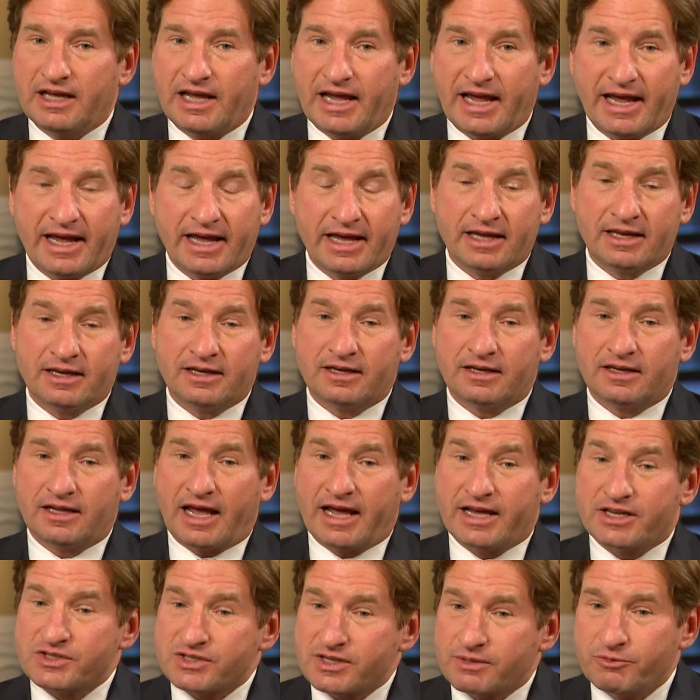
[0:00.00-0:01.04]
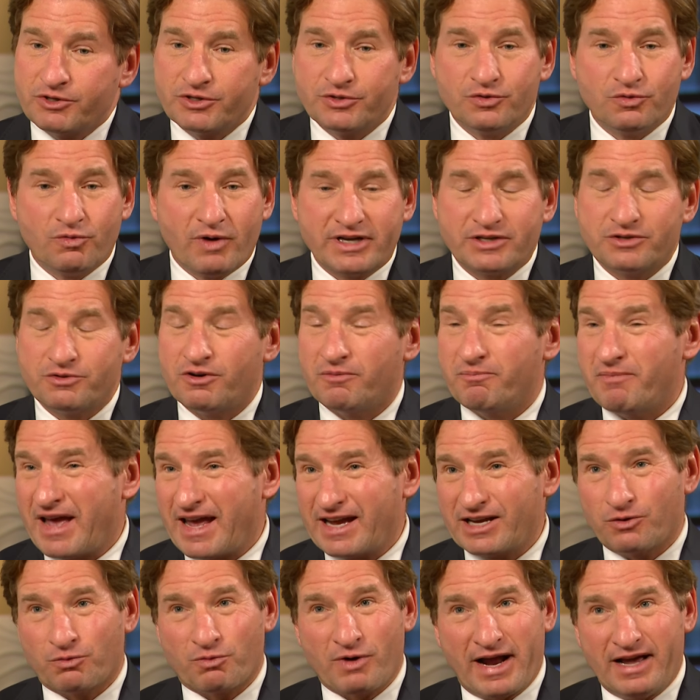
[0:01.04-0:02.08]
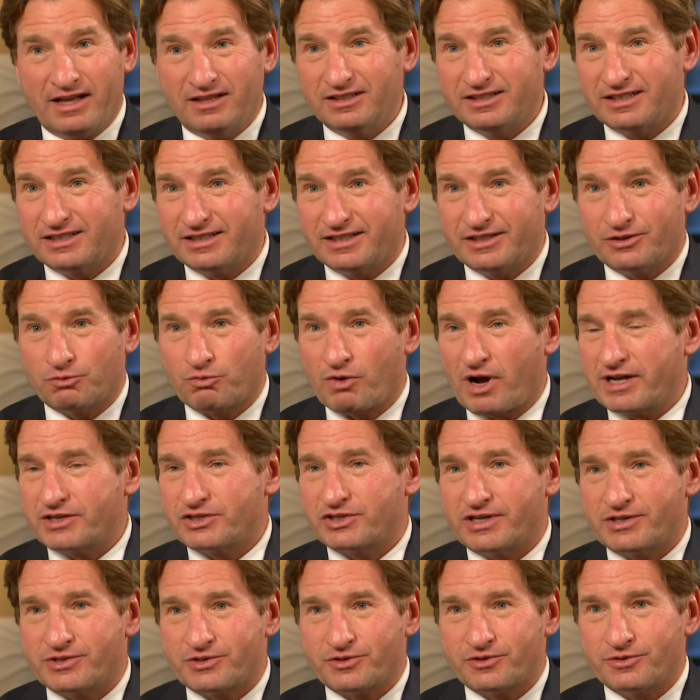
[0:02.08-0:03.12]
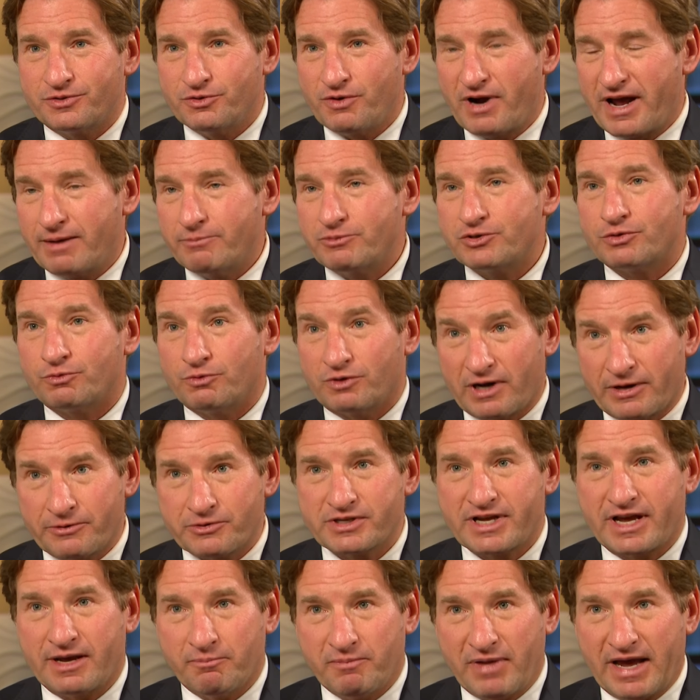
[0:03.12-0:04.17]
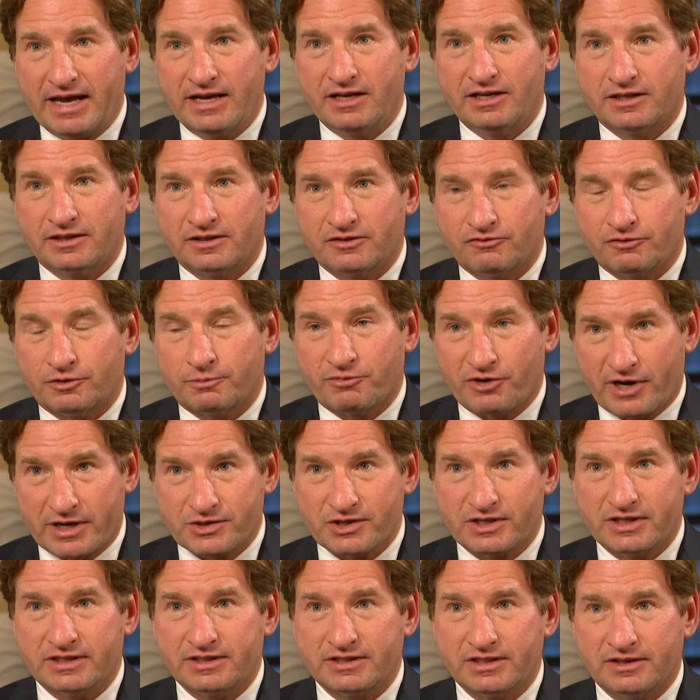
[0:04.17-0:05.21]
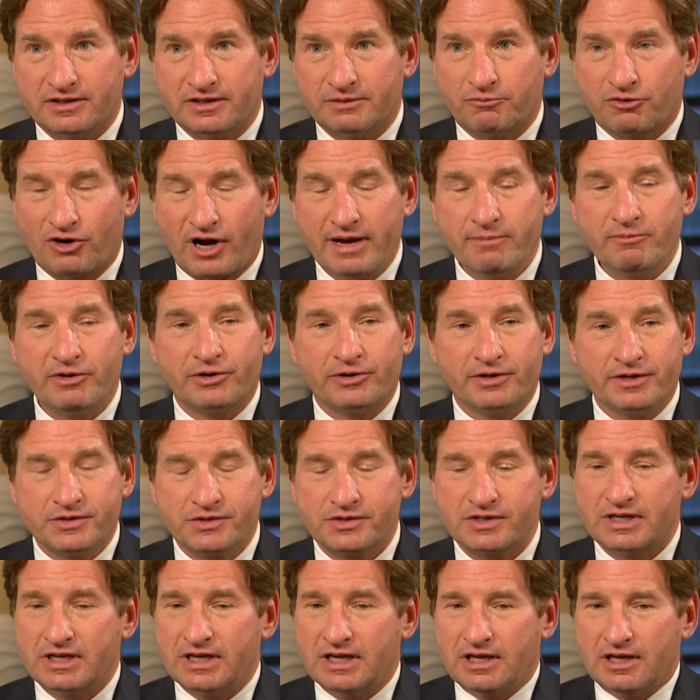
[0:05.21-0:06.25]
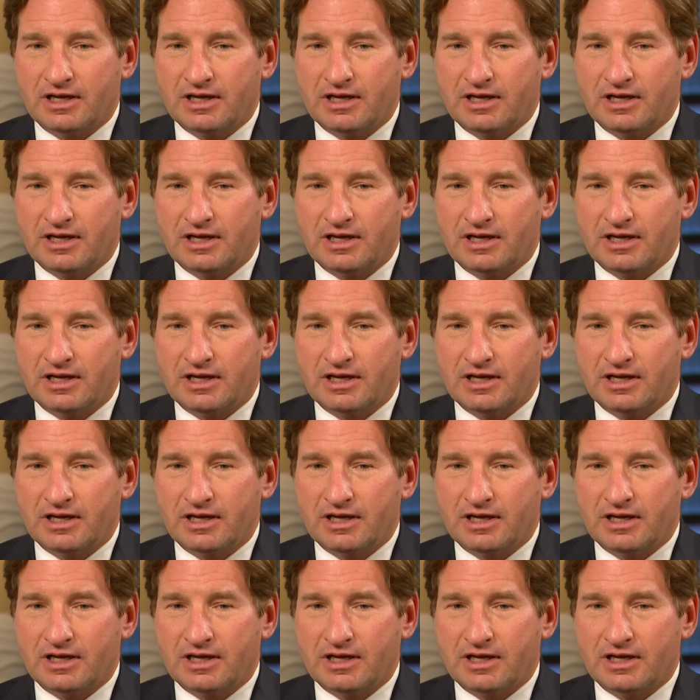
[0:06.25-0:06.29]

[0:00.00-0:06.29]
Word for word: And as someone who went to a MAGA rally in Rochester, New Hampshire when I was campaigning for president in the primaries,